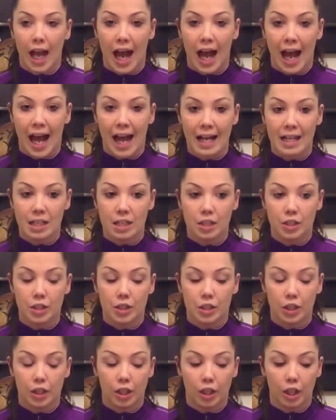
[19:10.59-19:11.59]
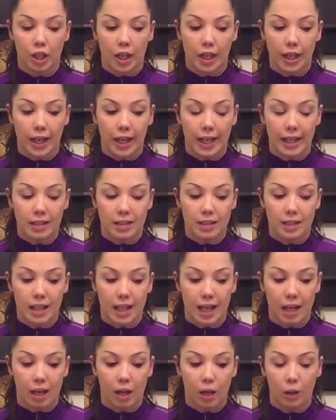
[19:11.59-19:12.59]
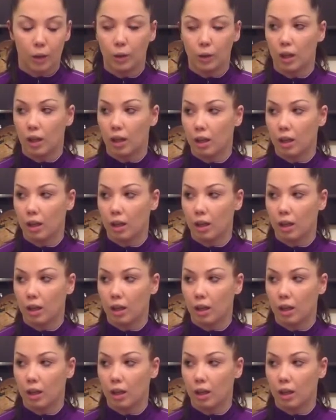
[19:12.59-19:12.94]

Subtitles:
and it's that whole,